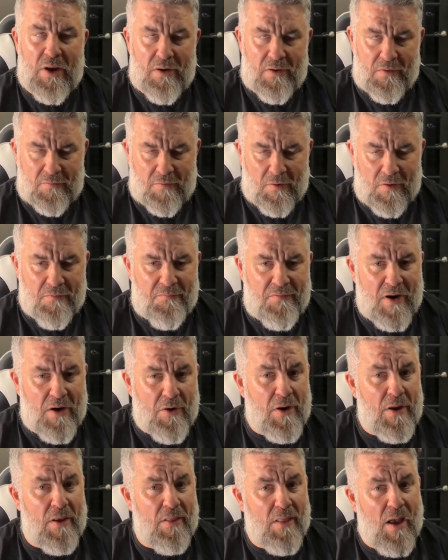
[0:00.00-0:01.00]
And it's going to
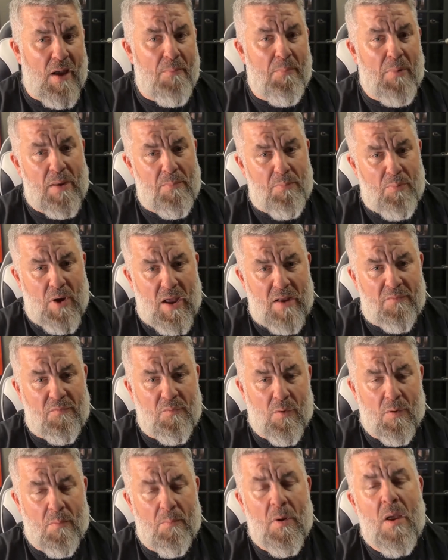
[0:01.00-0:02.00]
vary a lot by
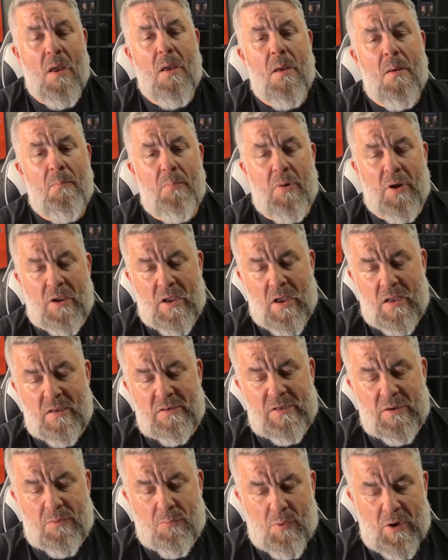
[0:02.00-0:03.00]
platform, but
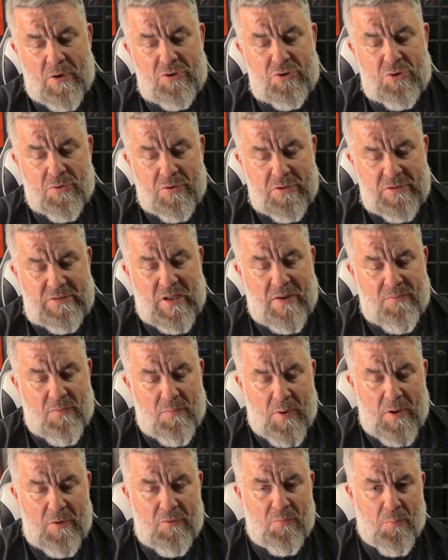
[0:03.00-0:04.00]
content wise, you at least have a
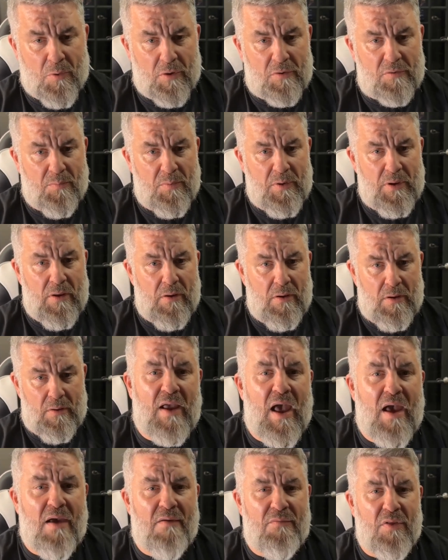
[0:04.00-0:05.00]
benchmark to
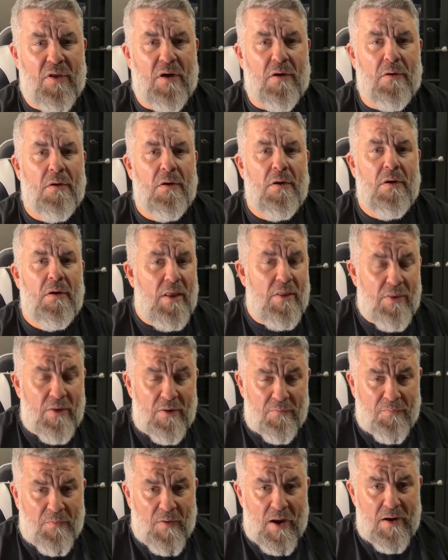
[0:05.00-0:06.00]
have there. And
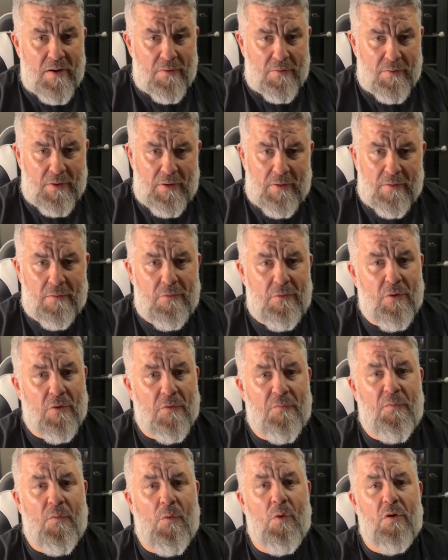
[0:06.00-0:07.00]
then finally, your
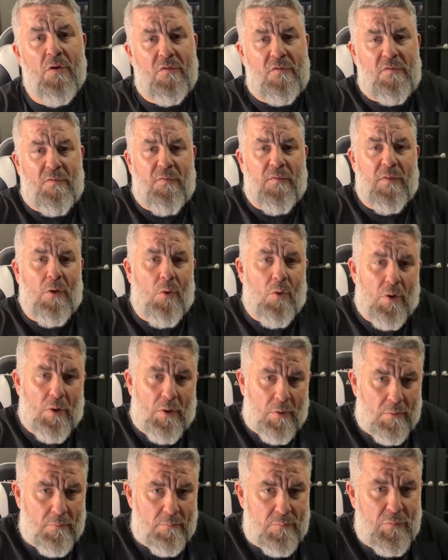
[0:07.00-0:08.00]
forest
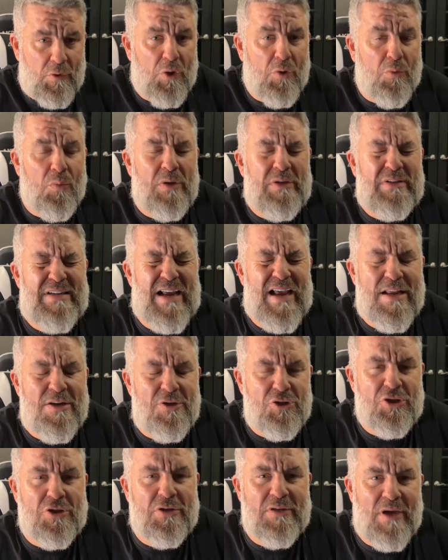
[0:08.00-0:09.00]
floor, your
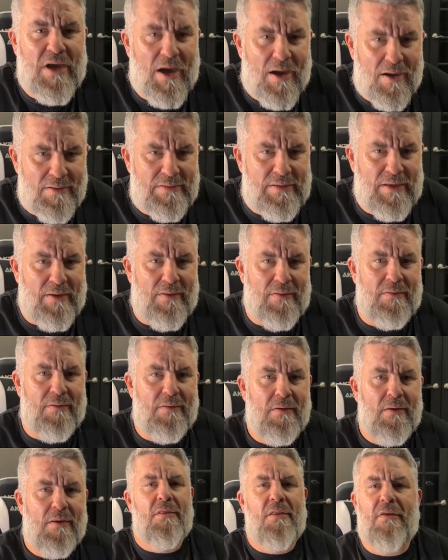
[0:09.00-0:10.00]
retention content.
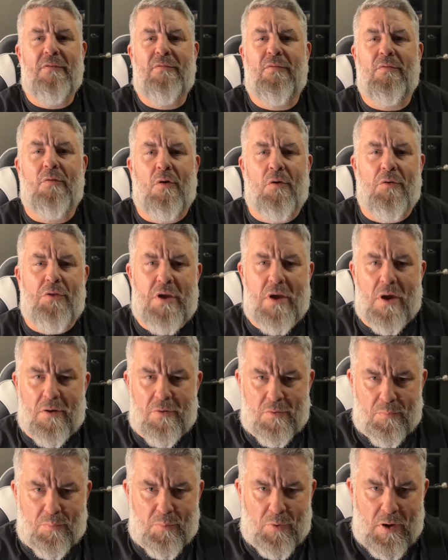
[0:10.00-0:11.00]
This is all the
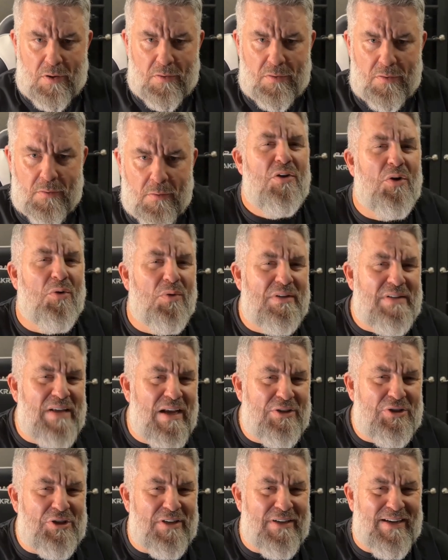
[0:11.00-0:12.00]
underbreath. Your
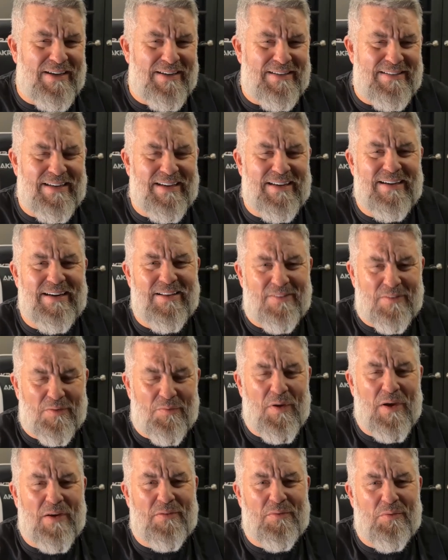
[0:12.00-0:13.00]
retention content is
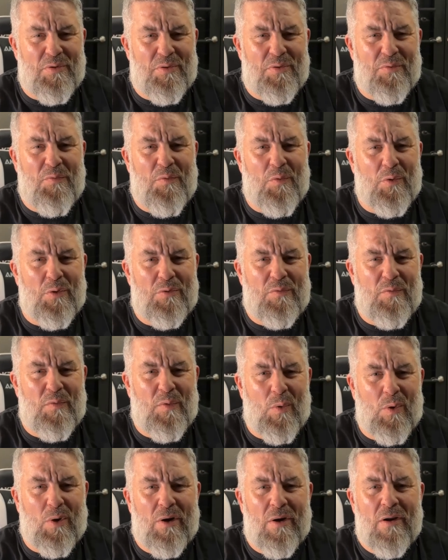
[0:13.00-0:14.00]
effectively the forest
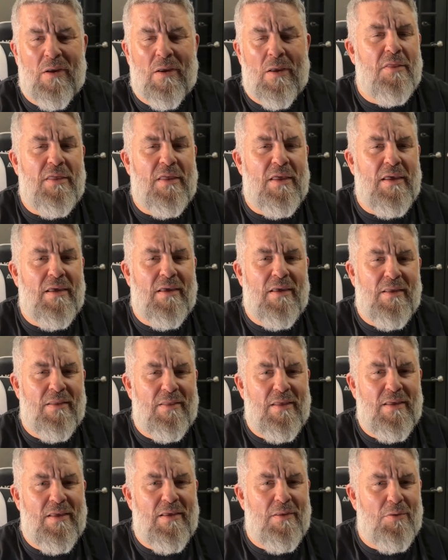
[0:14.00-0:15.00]
floor, the
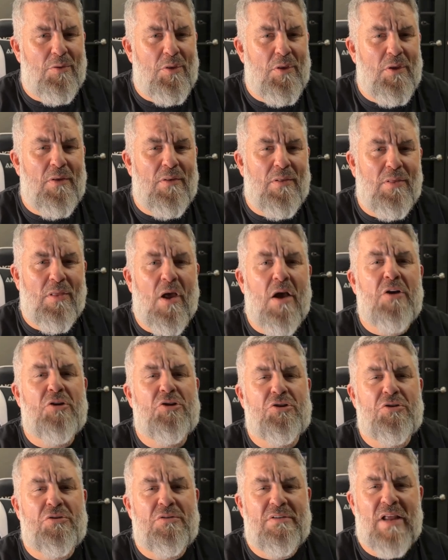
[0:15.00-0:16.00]

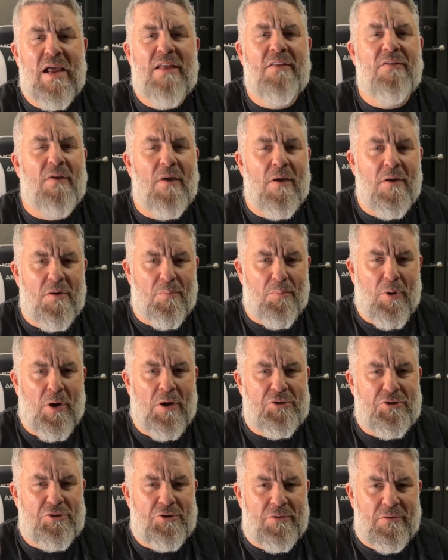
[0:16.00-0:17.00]
lush, dense
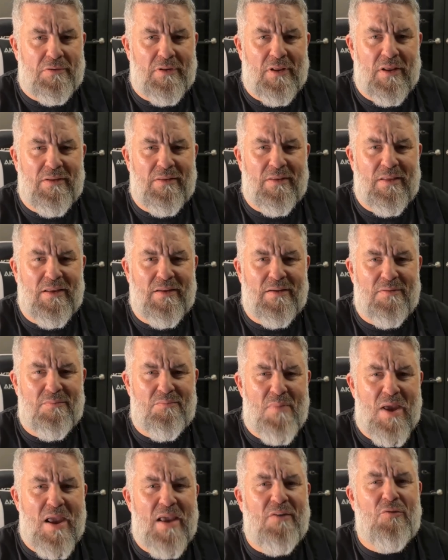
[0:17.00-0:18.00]
underbrush that
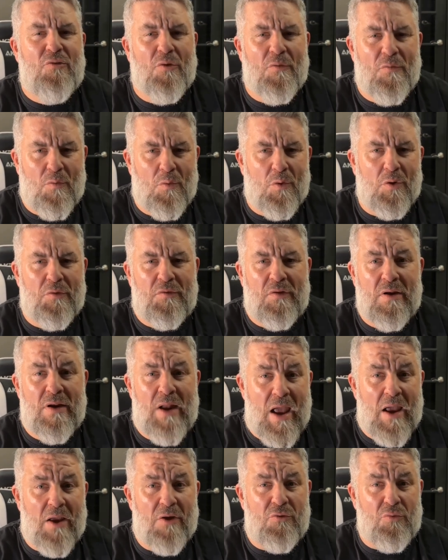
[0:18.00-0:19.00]
makes your forest an
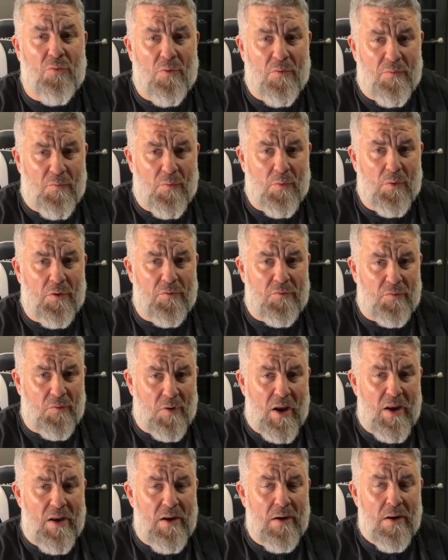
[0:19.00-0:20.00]
actual forest,
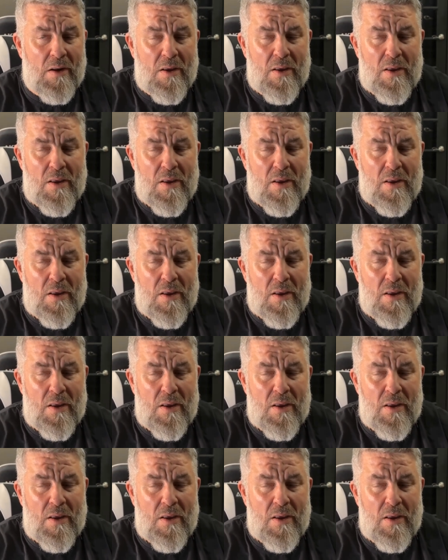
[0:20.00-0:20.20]
right?